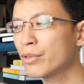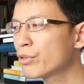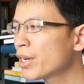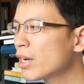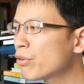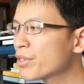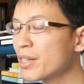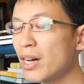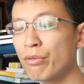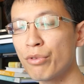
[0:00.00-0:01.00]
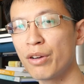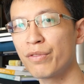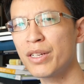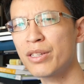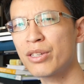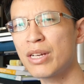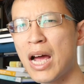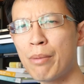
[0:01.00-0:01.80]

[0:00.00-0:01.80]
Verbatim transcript: Today I will start with this